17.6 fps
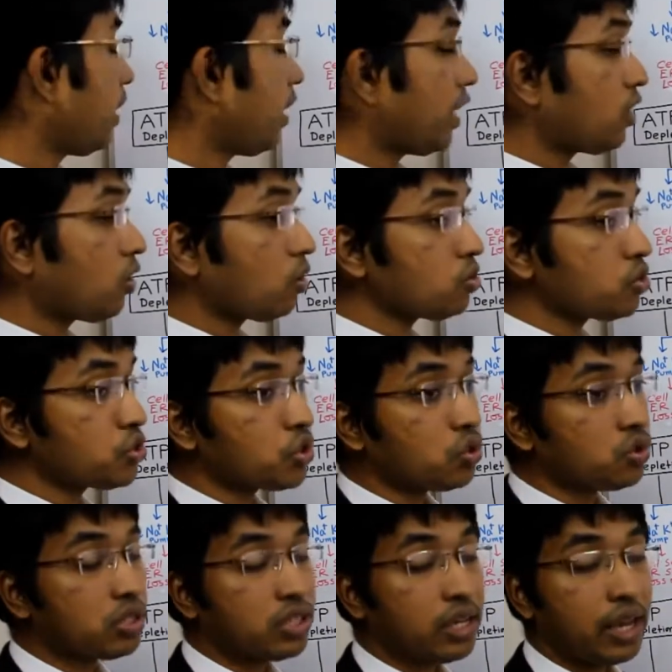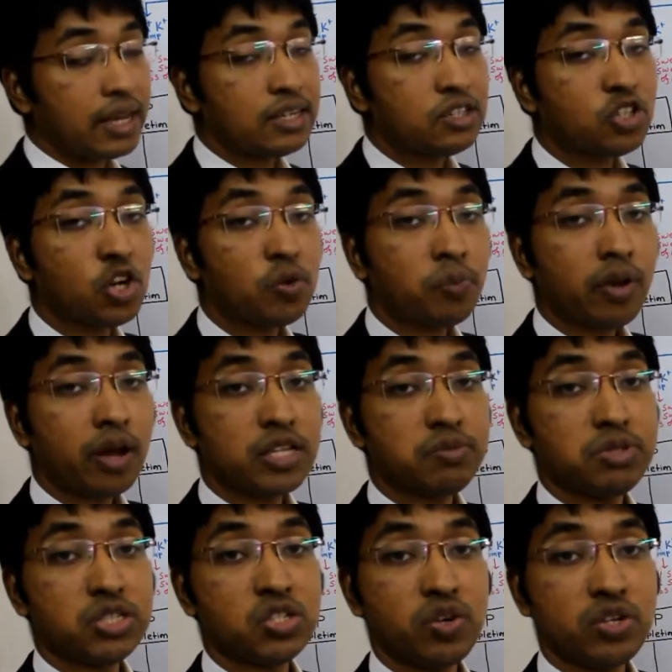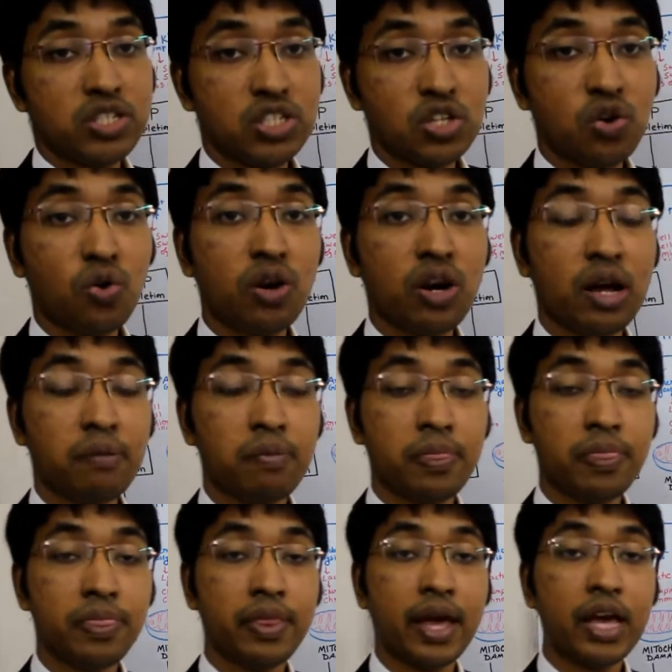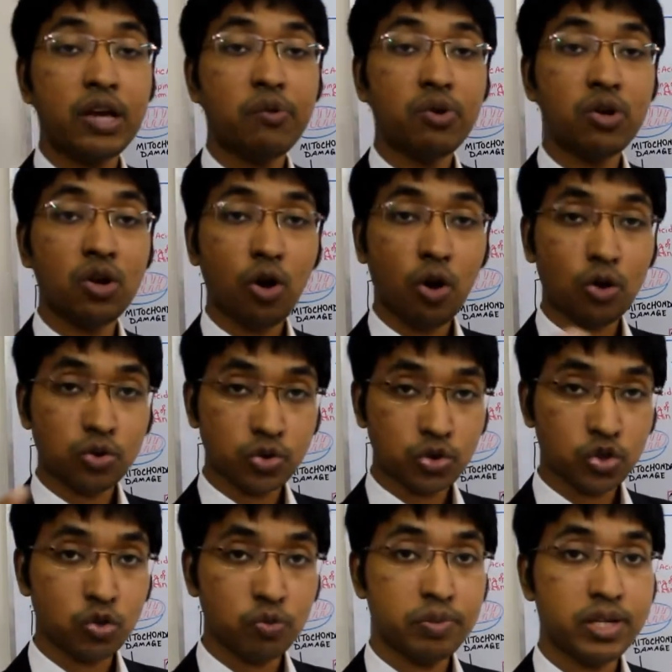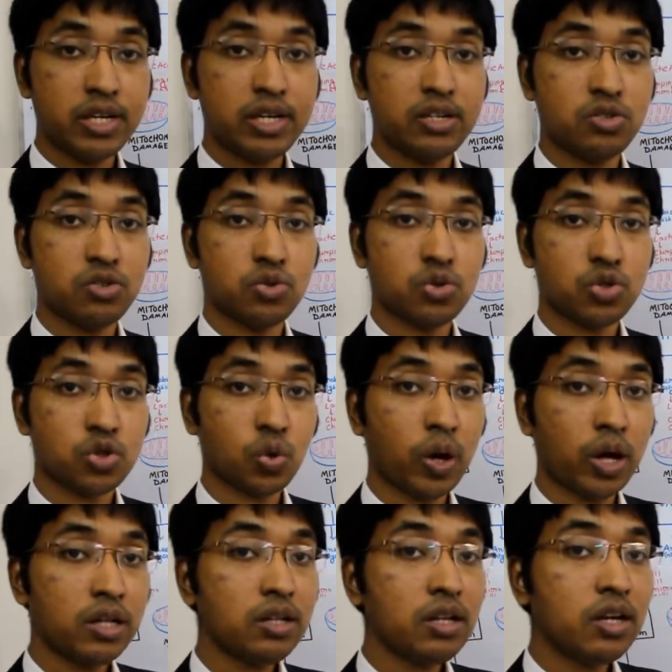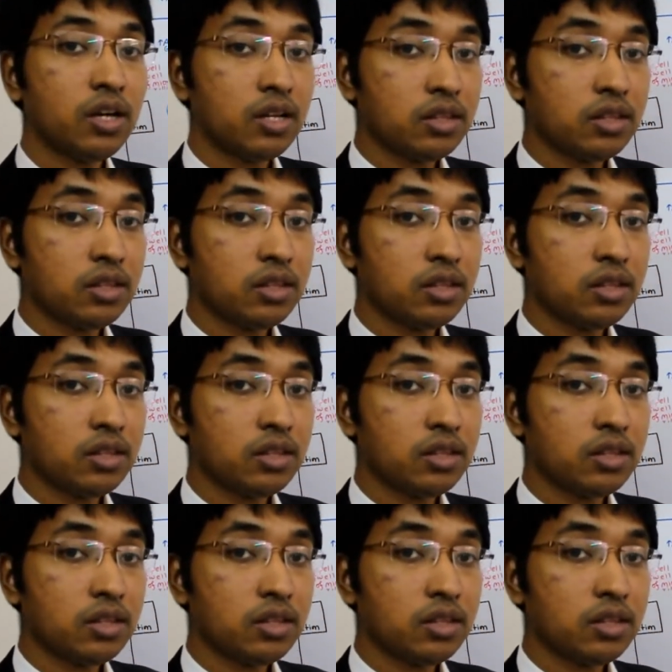And also the endoplasmic reticulum, they will also begin to swell.